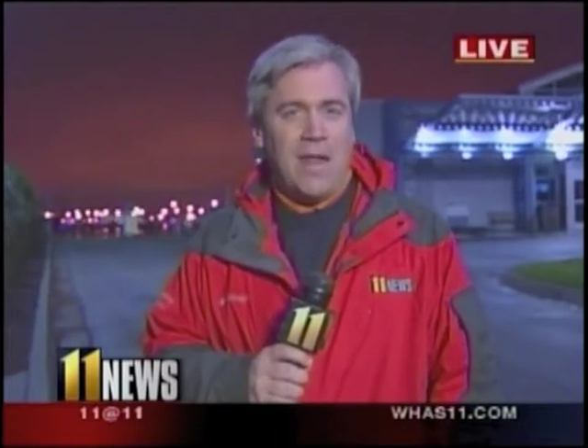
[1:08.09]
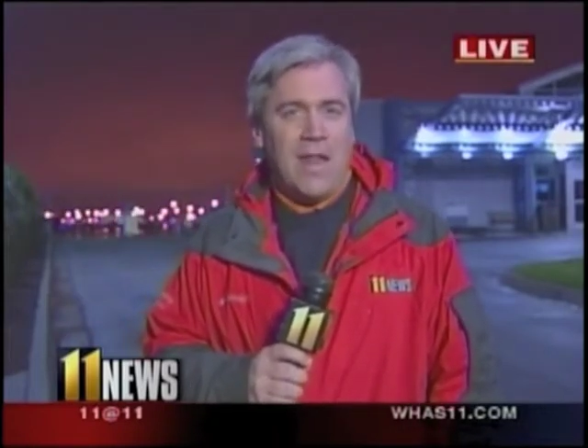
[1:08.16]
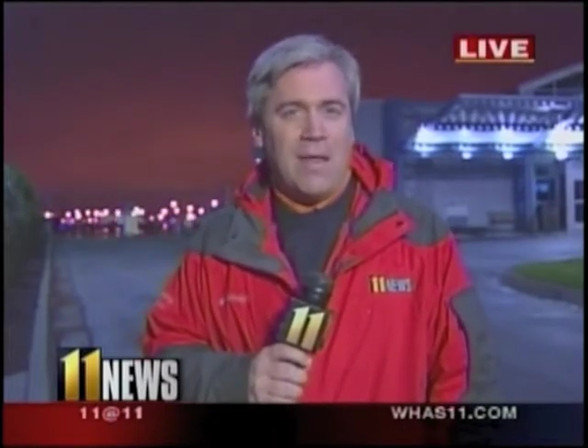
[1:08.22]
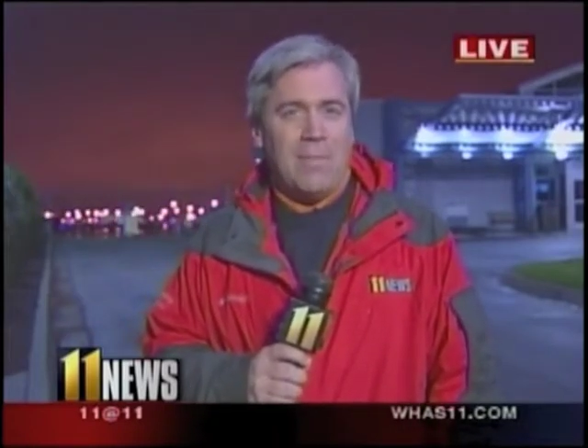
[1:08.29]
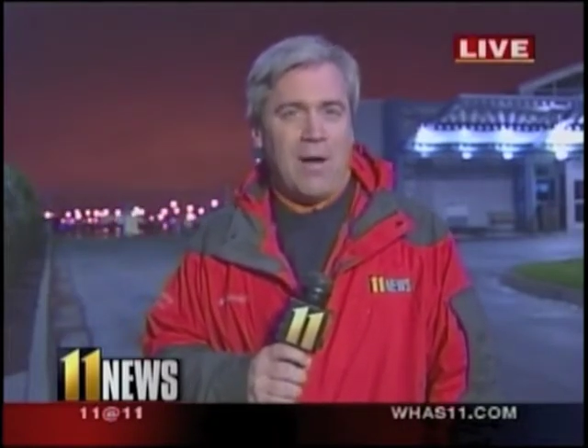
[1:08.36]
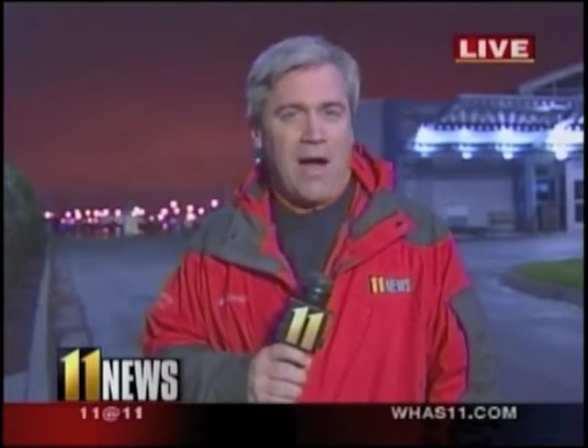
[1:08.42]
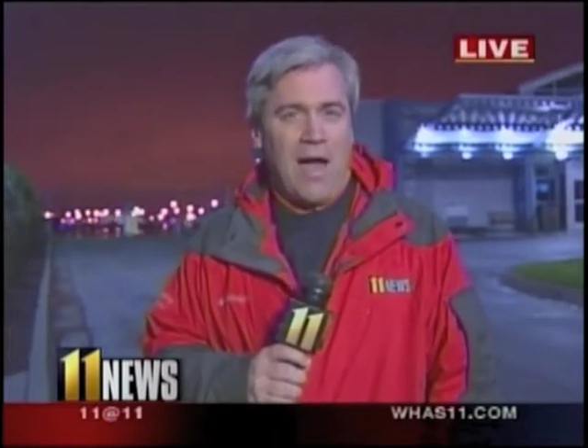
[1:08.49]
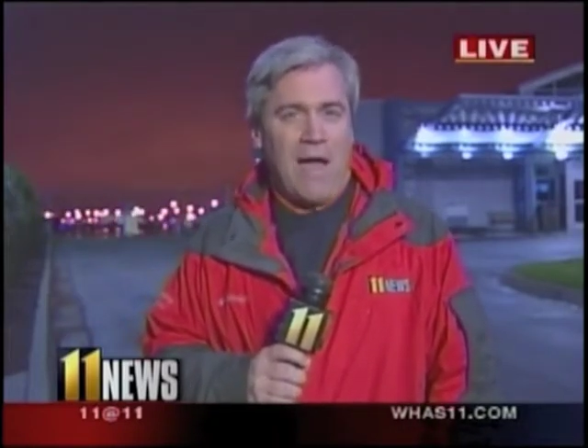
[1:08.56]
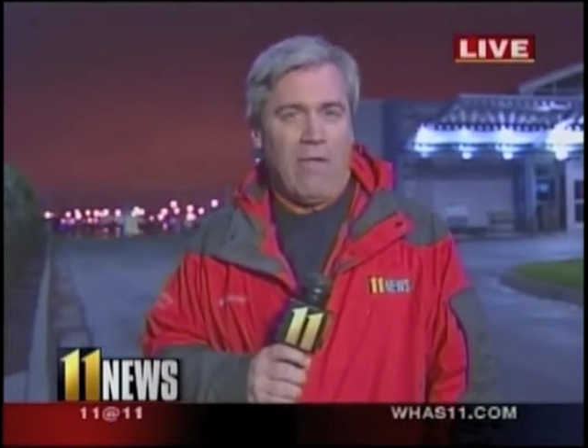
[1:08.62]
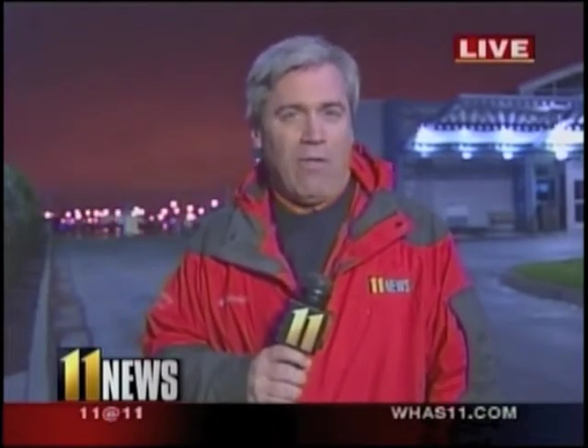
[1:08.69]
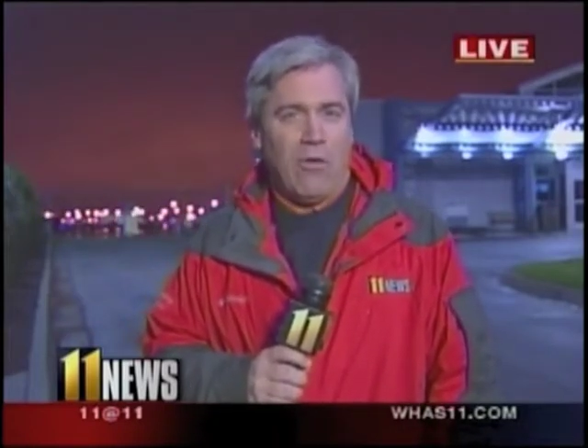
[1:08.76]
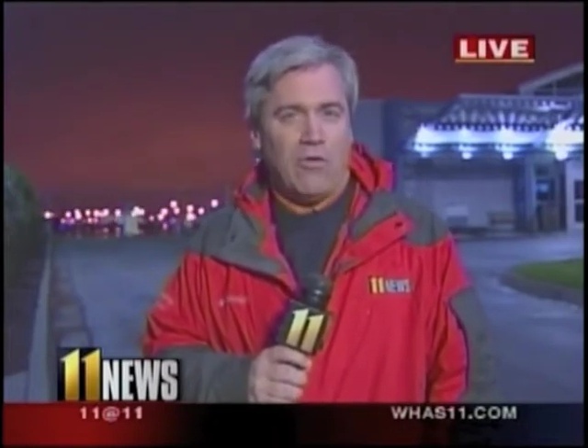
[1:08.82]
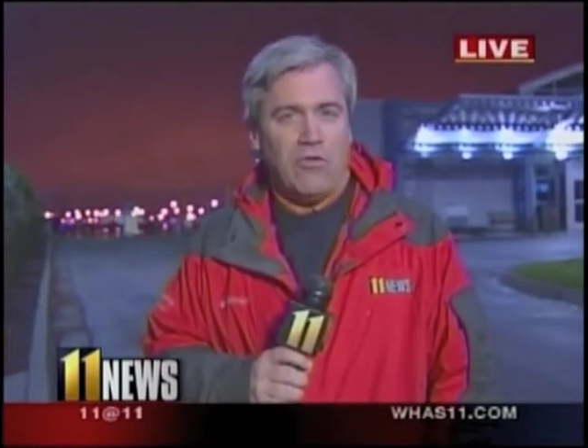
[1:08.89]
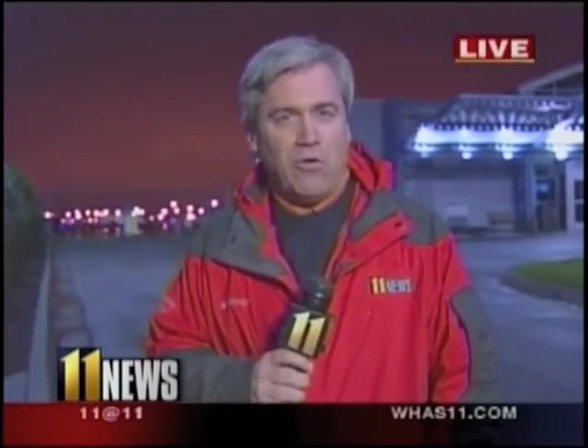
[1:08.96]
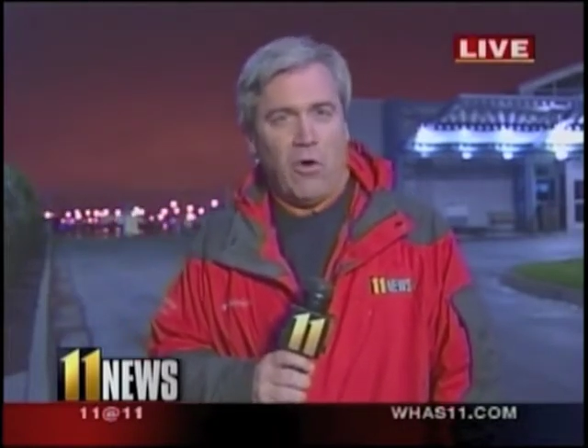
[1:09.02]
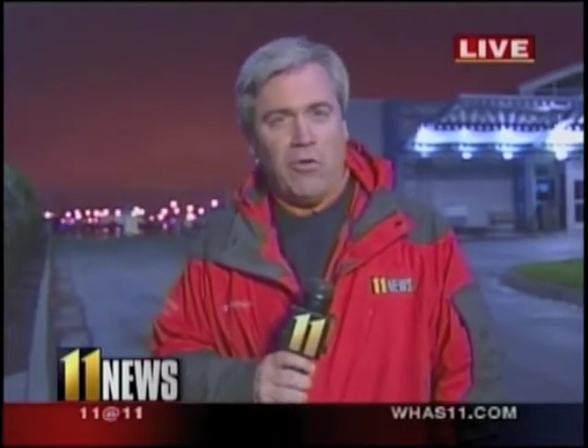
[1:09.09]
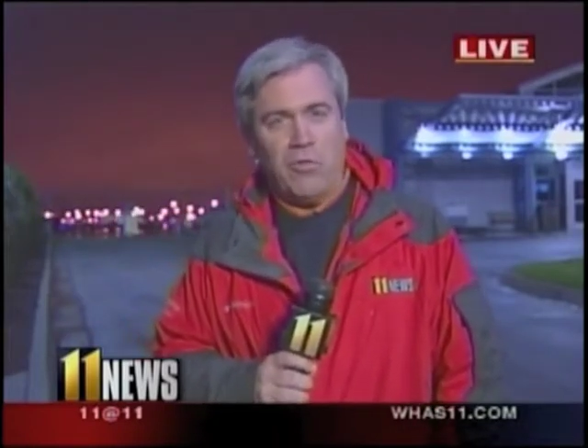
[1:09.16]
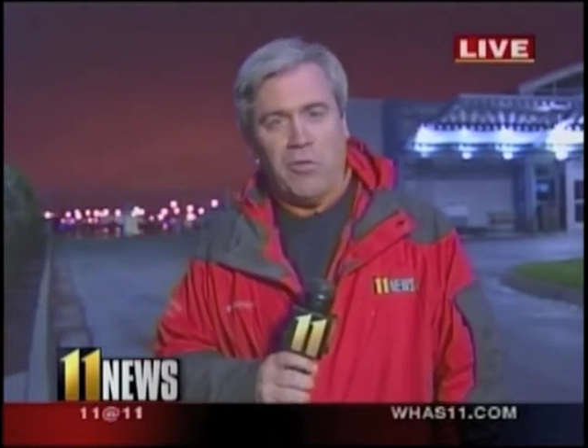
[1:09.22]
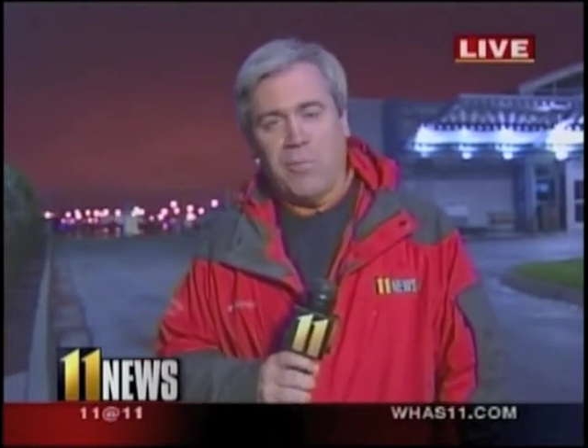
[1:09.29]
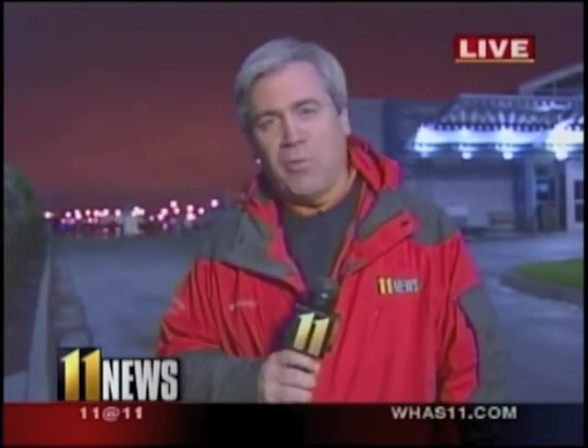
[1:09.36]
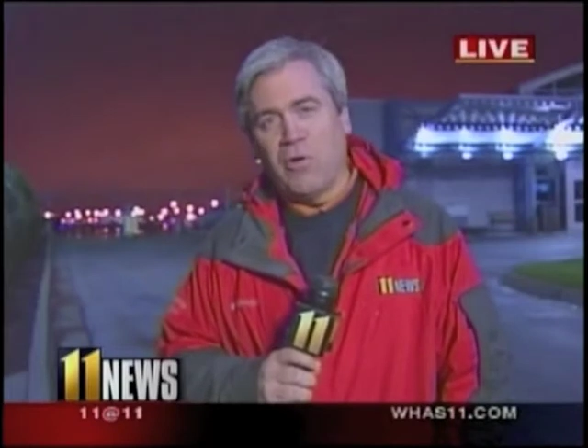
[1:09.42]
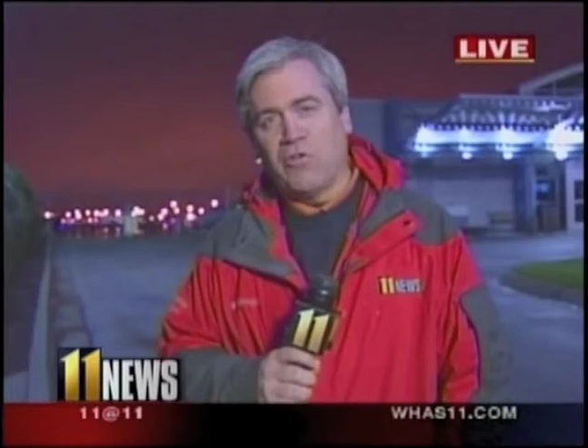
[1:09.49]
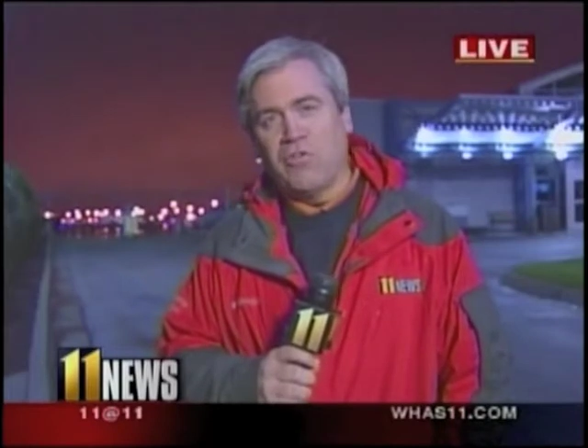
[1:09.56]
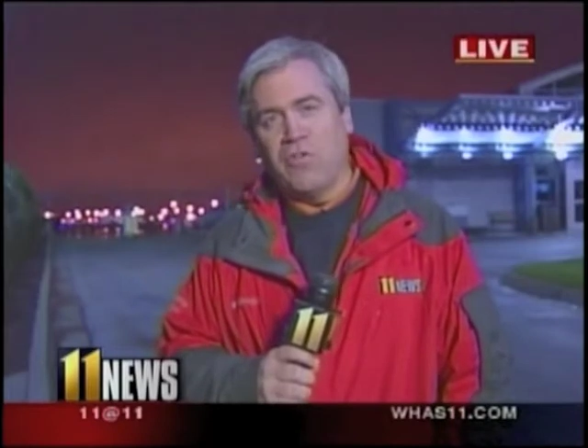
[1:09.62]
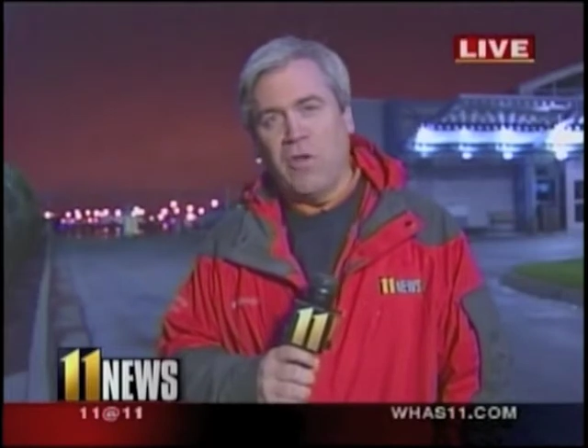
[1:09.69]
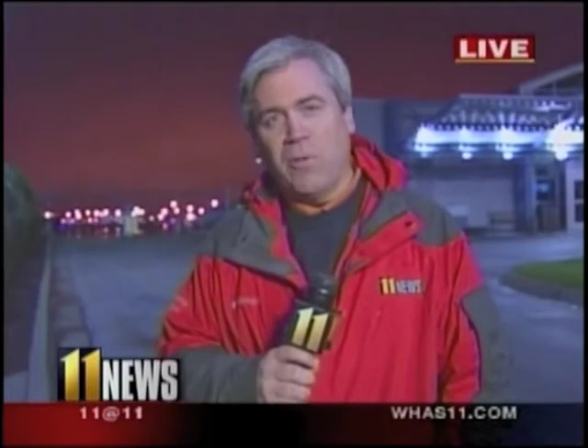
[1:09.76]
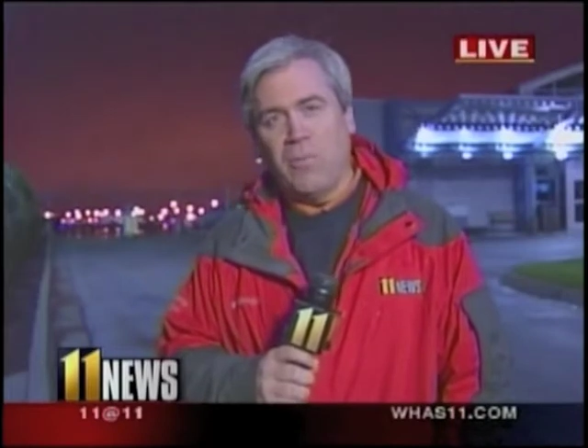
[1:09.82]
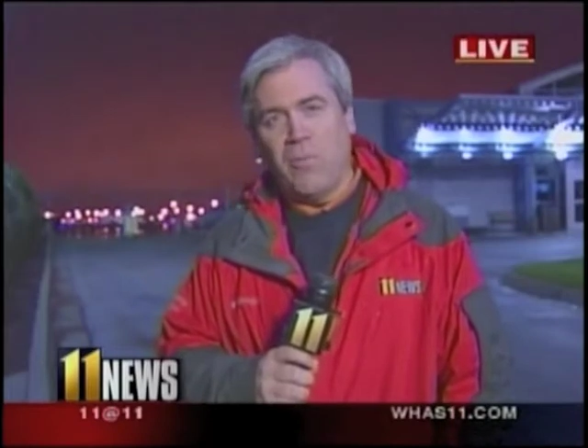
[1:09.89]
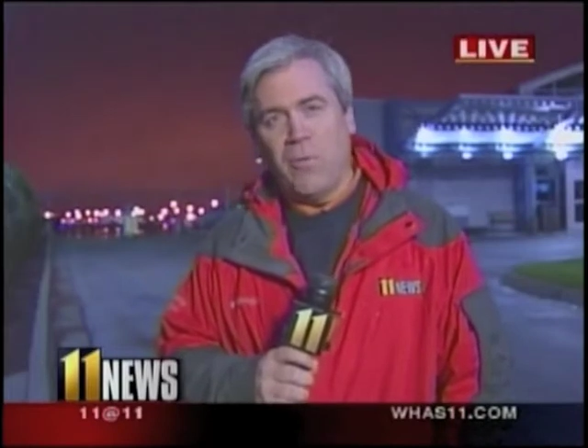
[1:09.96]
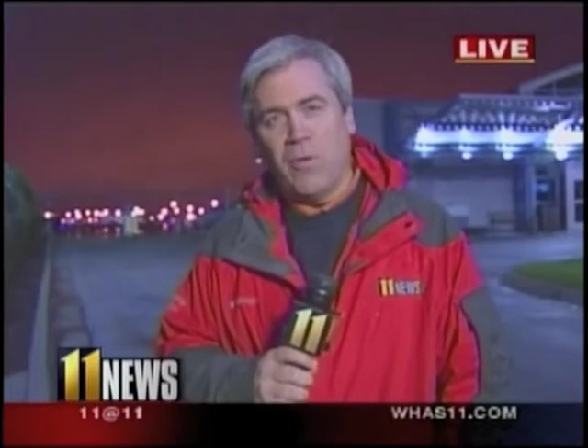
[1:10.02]
meeting behind closed doors with the
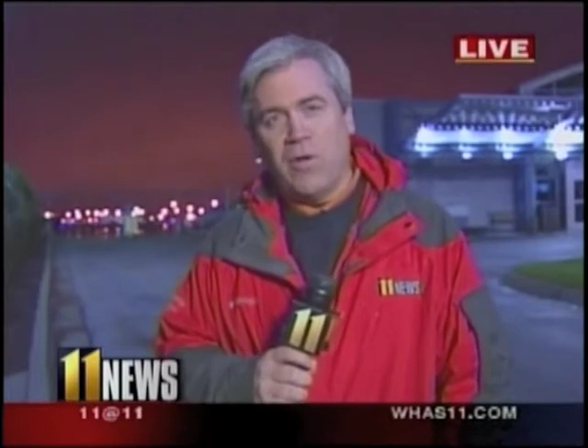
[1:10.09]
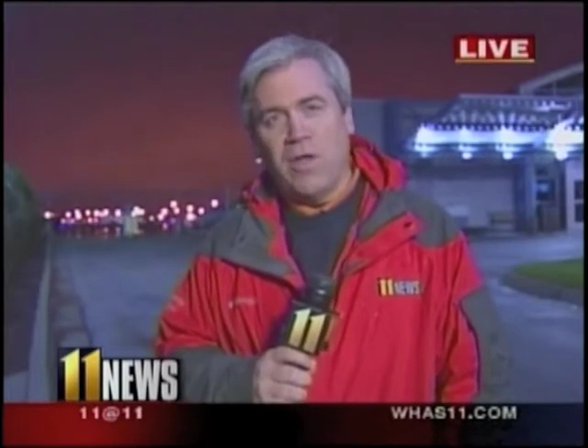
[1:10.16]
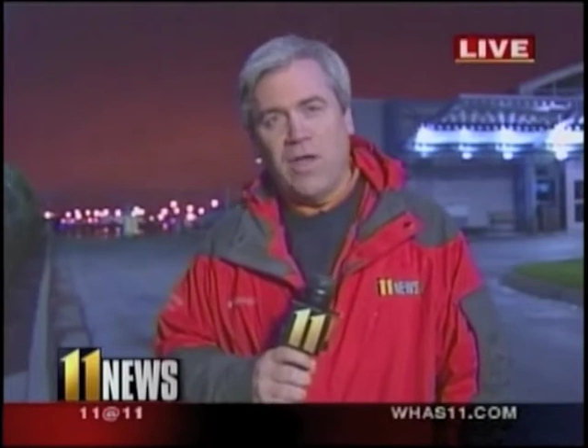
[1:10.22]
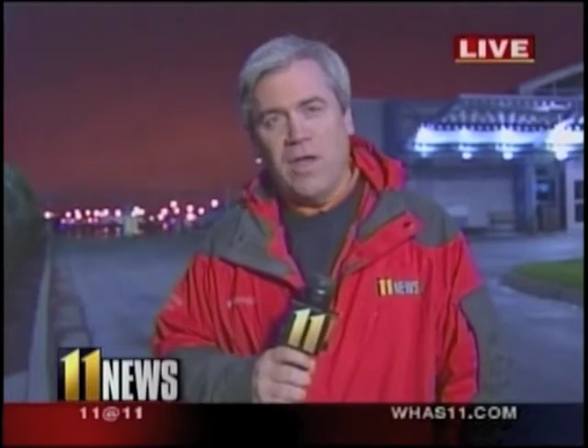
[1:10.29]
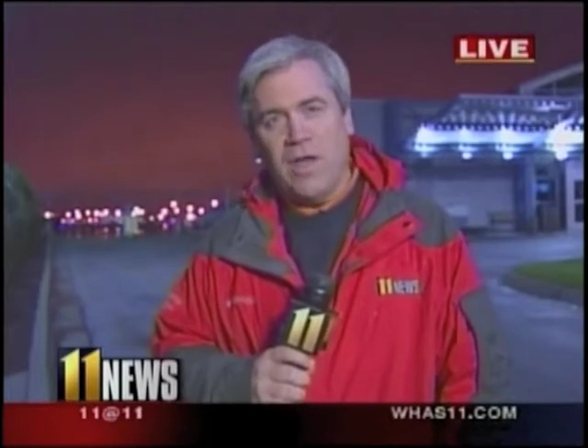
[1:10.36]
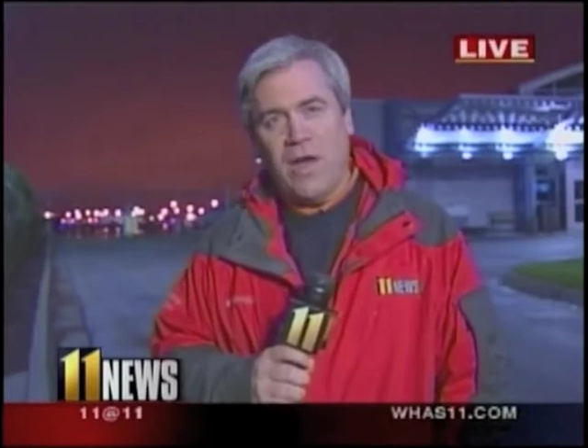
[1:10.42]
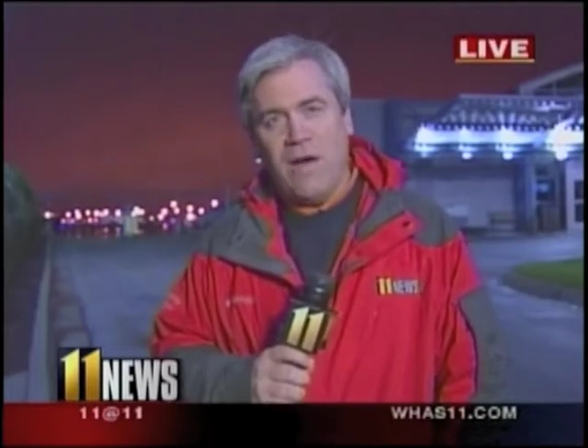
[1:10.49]
personnel board